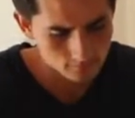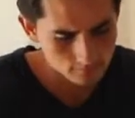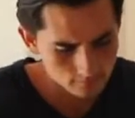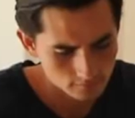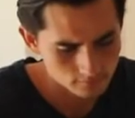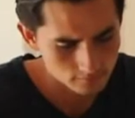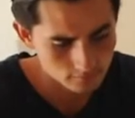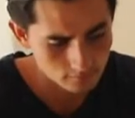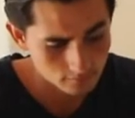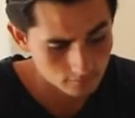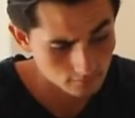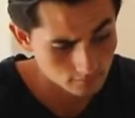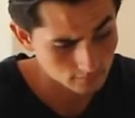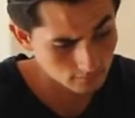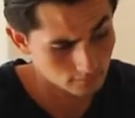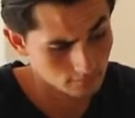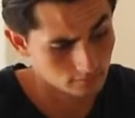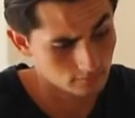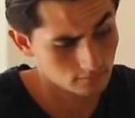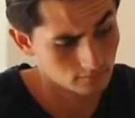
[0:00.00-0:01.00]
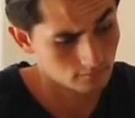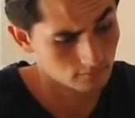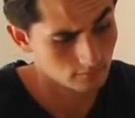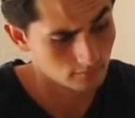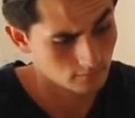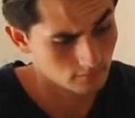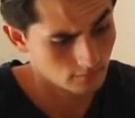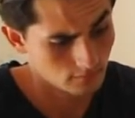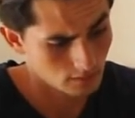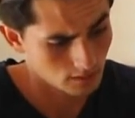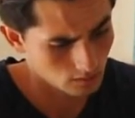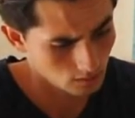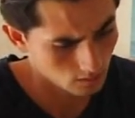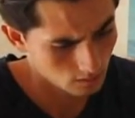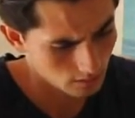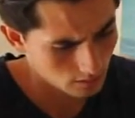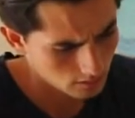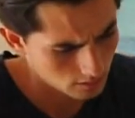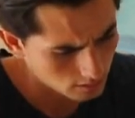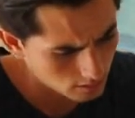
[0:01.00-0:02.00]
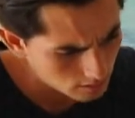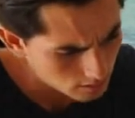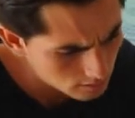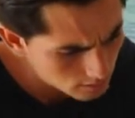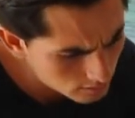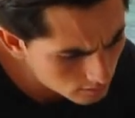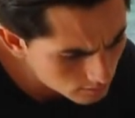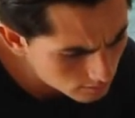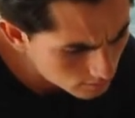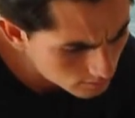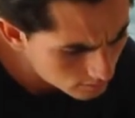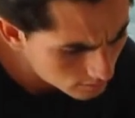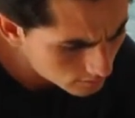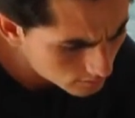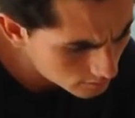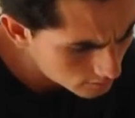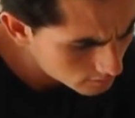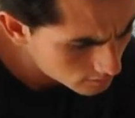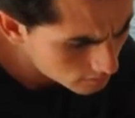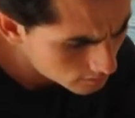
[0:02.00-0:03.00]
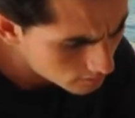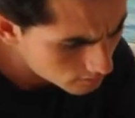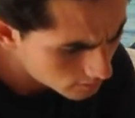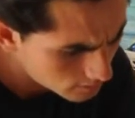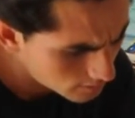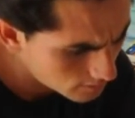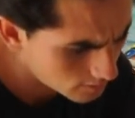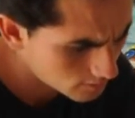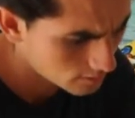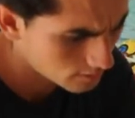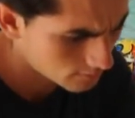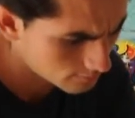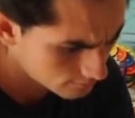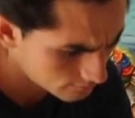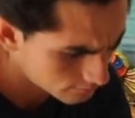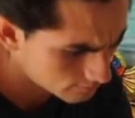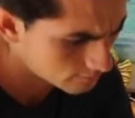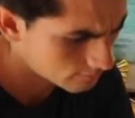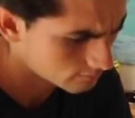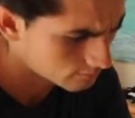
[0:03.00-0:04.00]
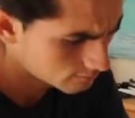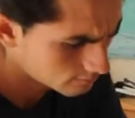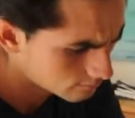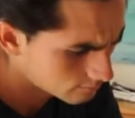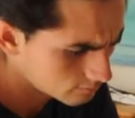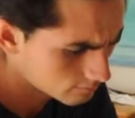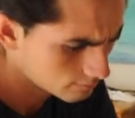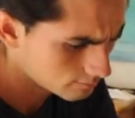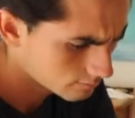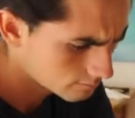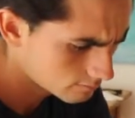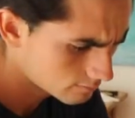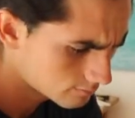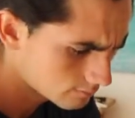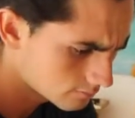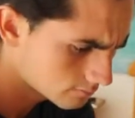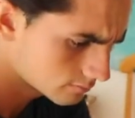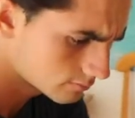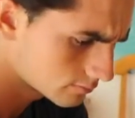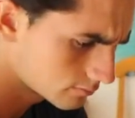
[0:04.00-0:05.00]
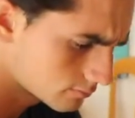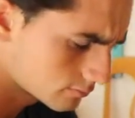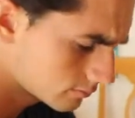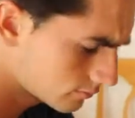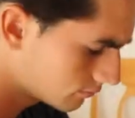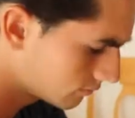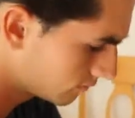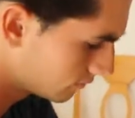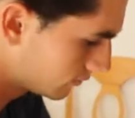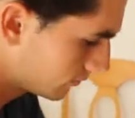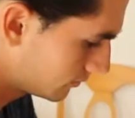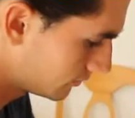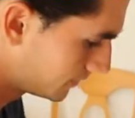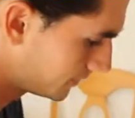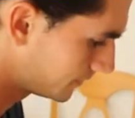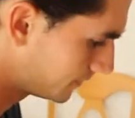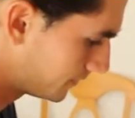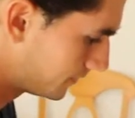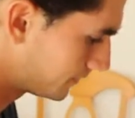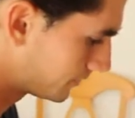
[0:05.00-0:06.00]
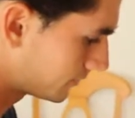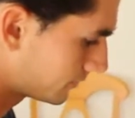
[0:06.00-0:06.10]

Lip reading: is important that you read the instructions to understand what your drone is capable of and what it can do,